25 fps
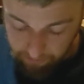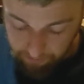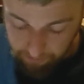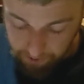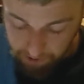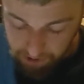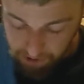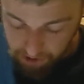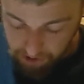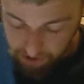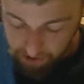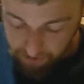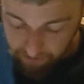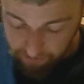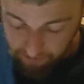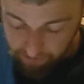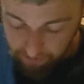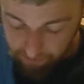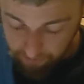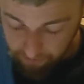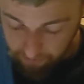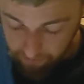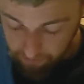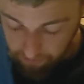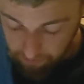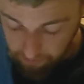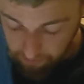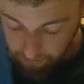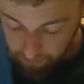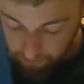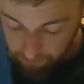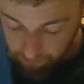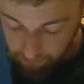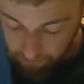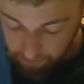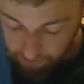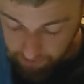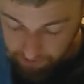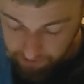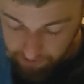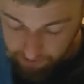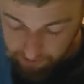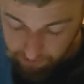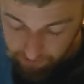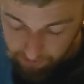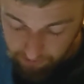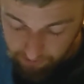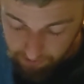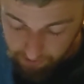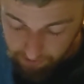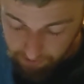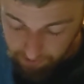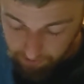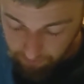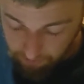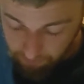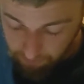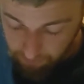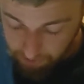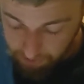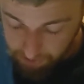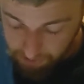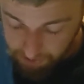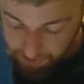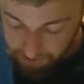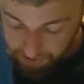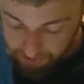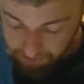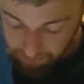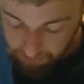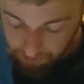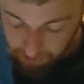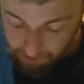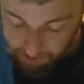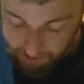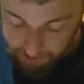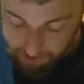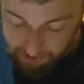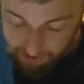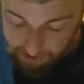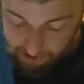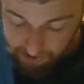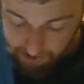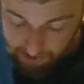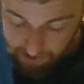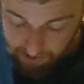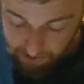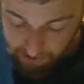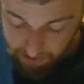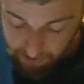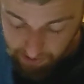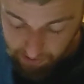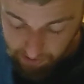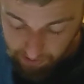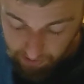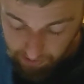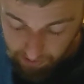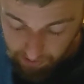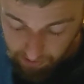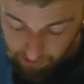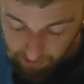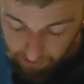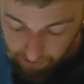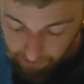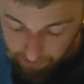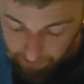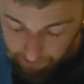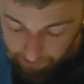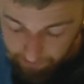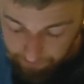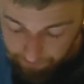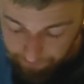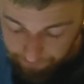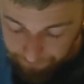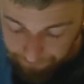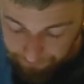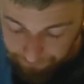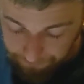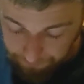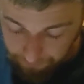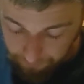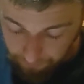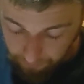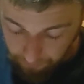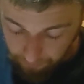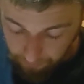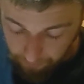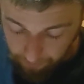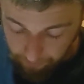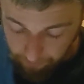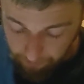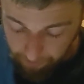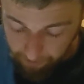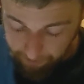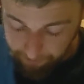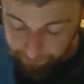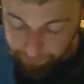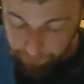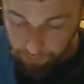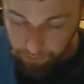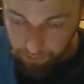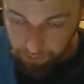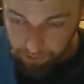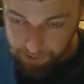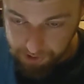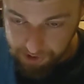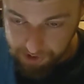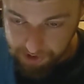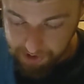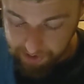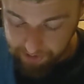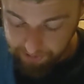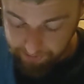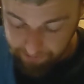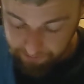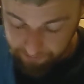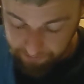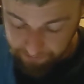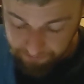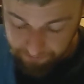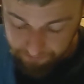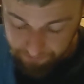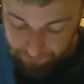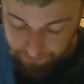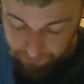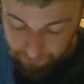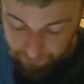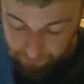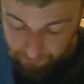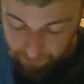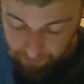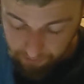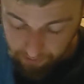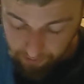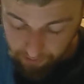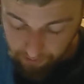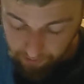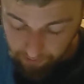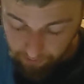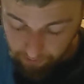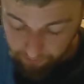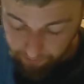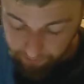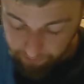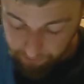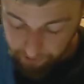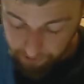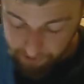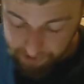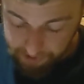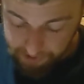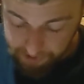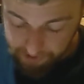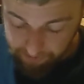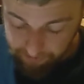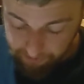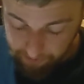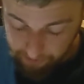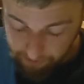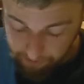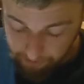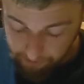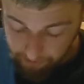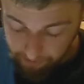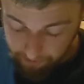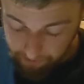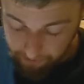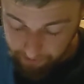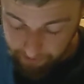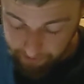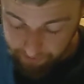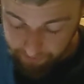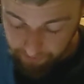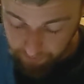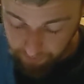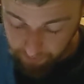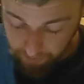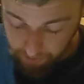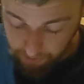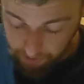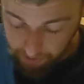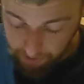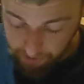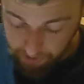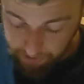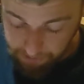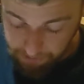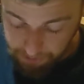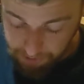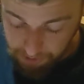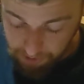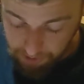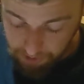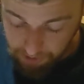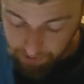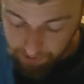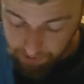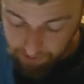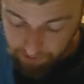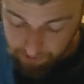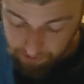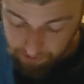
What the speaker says: Be gentle. No need to rush this process or make a fool of yourself. Don't want to fuck stuff up. That's for goddamn sure.